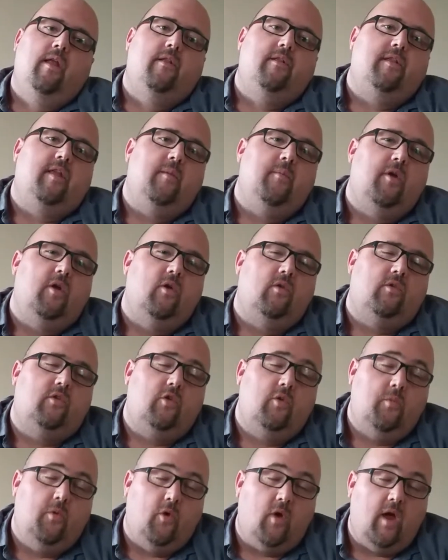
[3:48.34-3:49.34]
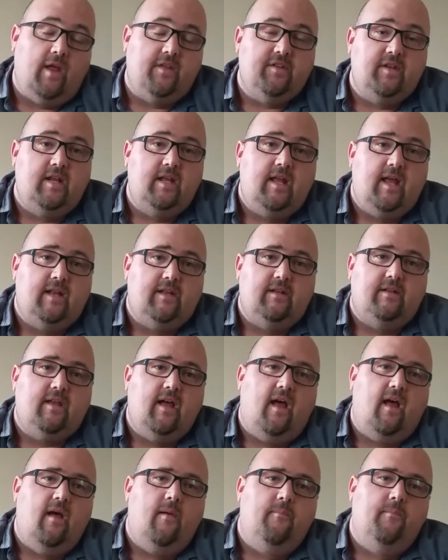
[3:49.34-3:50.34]
tibial tuberosity at the
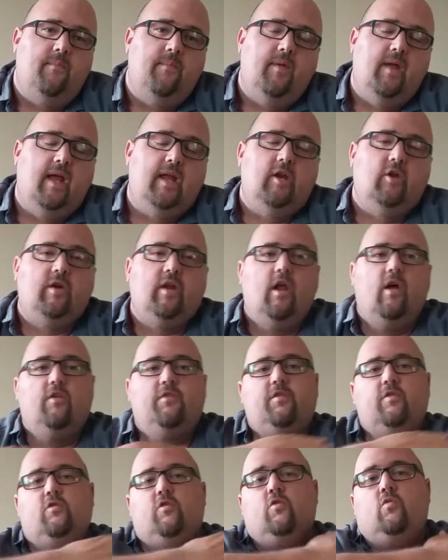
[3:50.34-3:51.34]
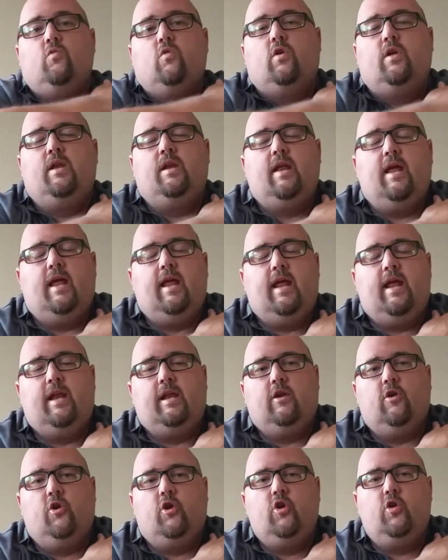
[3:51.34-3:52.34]
top, and you can also do one in
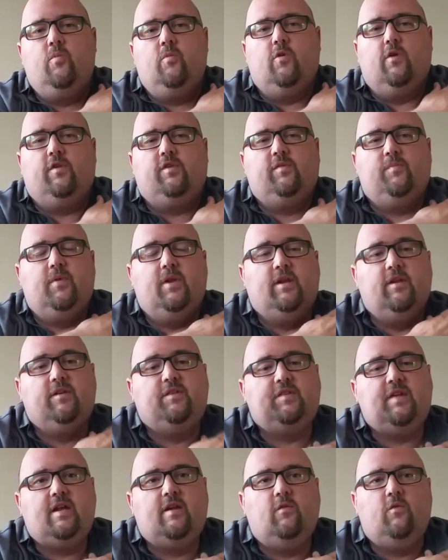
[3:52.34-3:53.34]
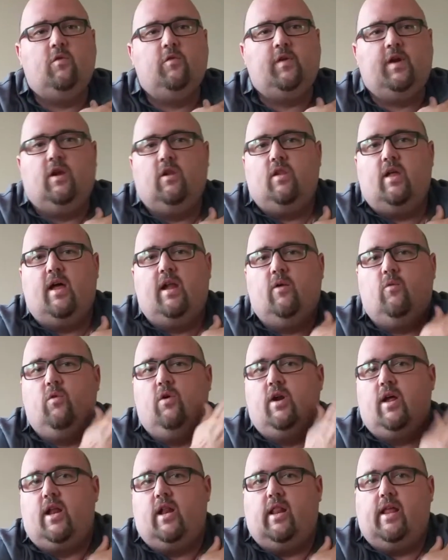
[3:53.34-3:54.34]
your humerus. But in the state of North Carolina, we're
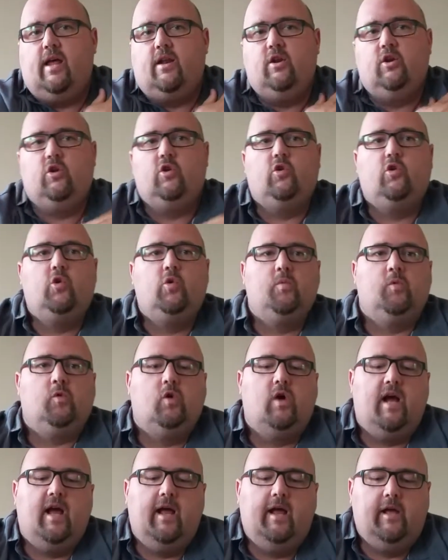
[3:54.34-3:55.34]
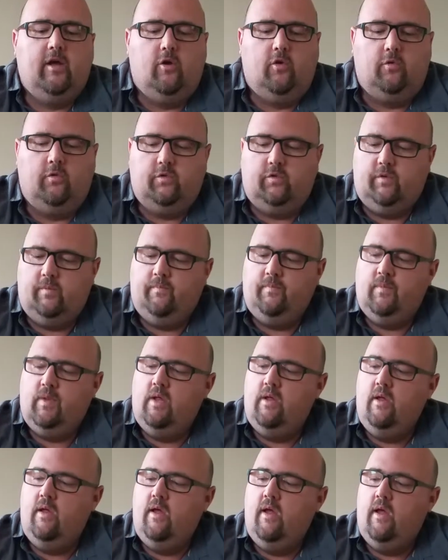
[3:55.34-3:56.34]
not allowed to do humeral IOs.
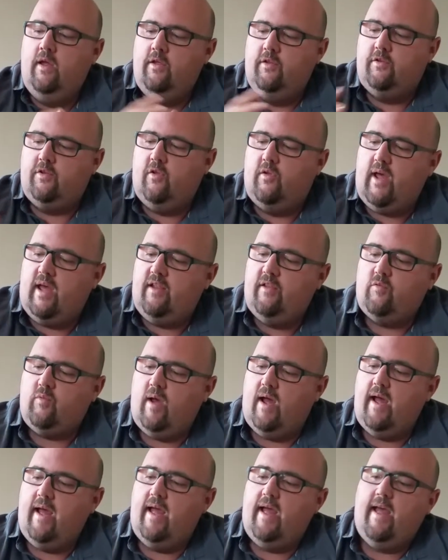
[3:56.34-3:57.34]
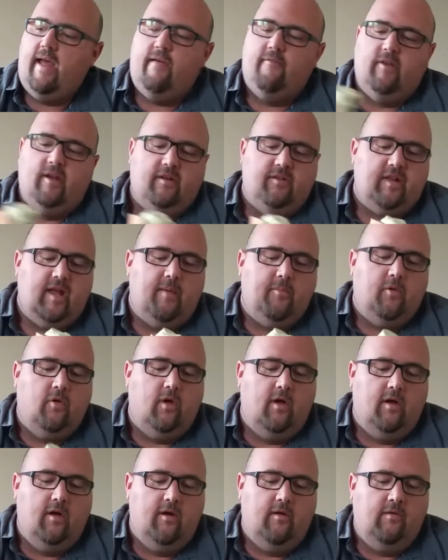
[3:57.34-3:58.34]
So that is why I have an
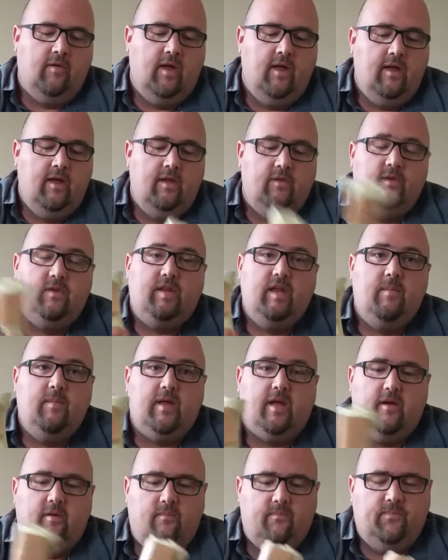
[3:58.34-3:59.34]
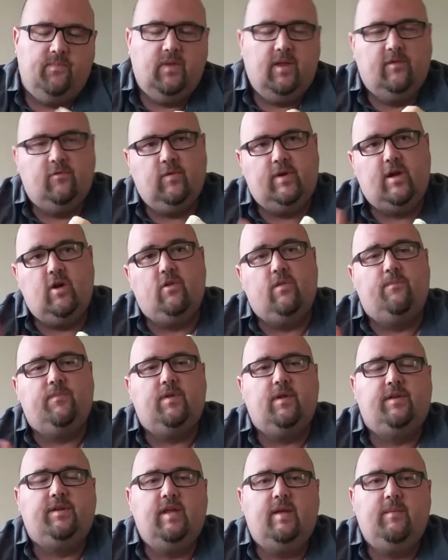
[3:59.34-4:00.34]
example of the tibia. As we know,
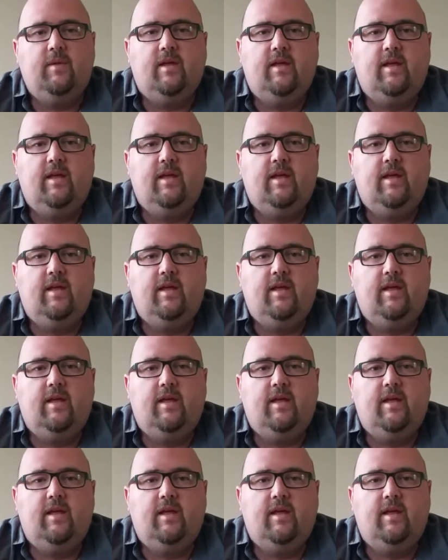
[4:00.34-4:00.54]
the tibia